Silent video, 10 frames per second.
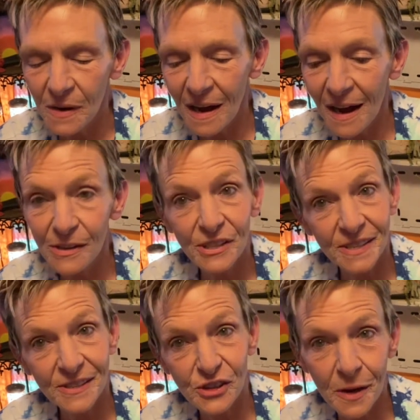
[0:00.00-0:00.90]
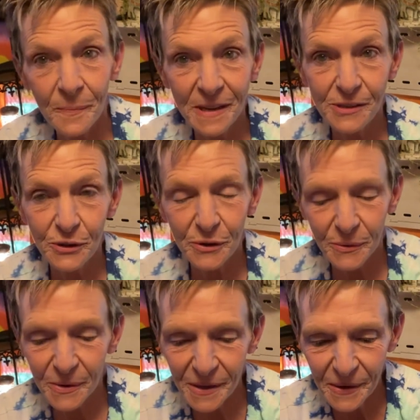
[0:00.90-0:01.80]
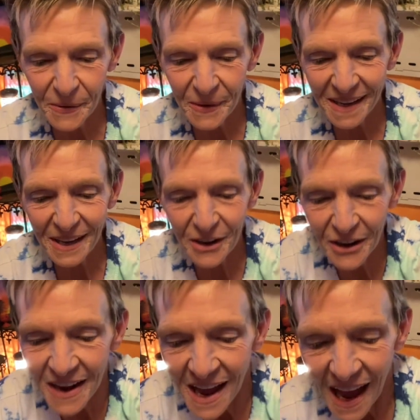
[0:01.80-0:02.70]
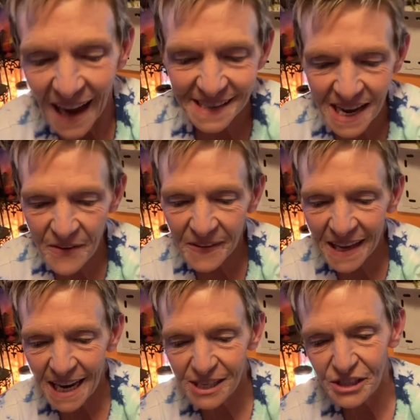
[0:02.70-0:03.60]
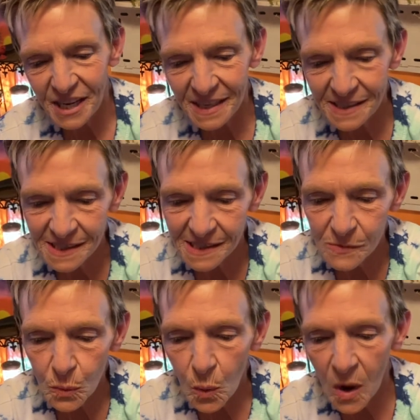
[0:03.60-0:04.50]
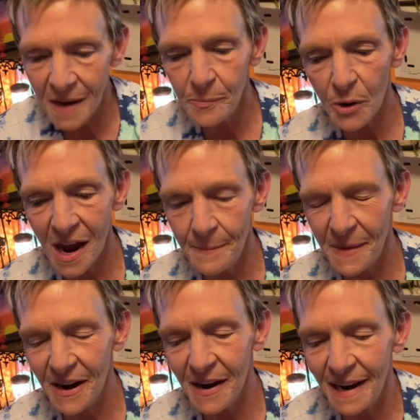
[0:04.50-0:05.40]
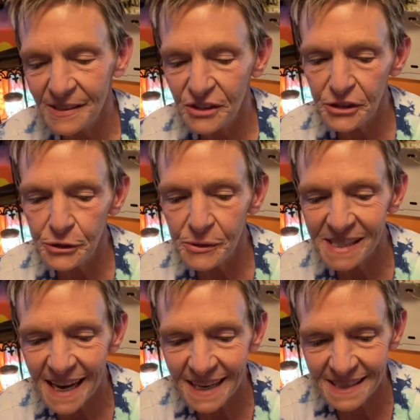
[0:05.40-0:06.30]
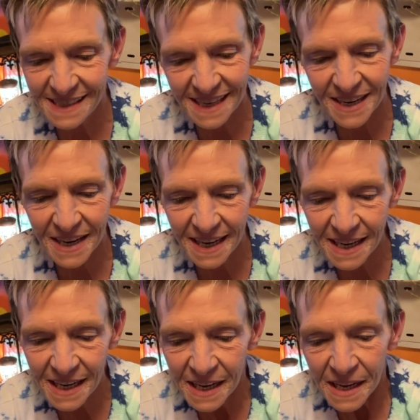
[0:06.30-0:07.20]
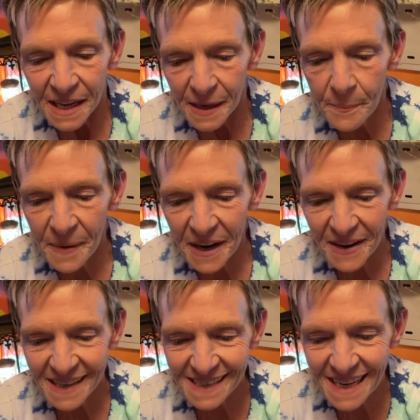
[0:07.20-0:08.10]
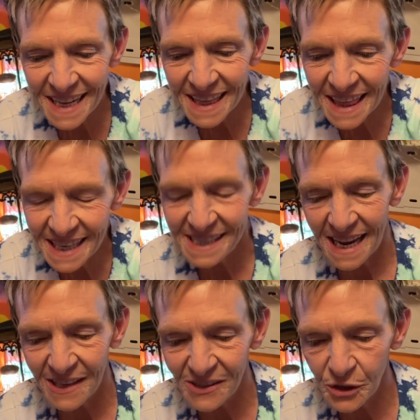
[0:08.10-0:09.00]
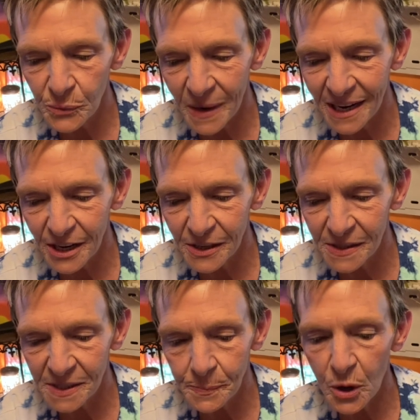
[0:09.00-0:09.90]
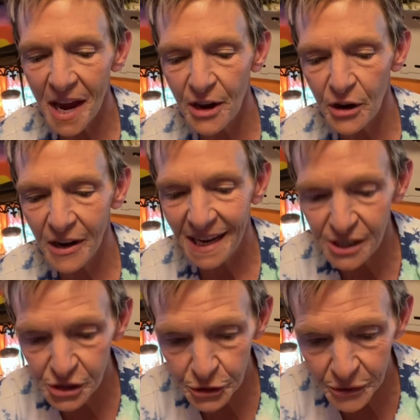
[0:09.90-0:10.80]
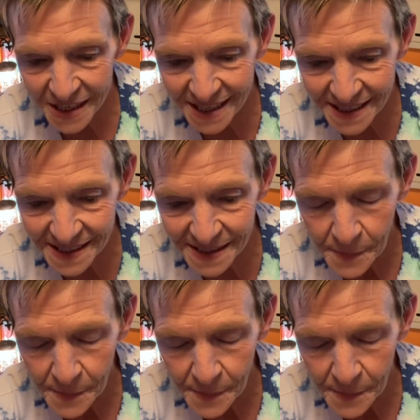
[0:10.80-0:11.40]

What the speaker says: I'll just jump into it really quick here. Identification, 1 primary, 2 secondary, comparing teeth and dental records, prior injuries,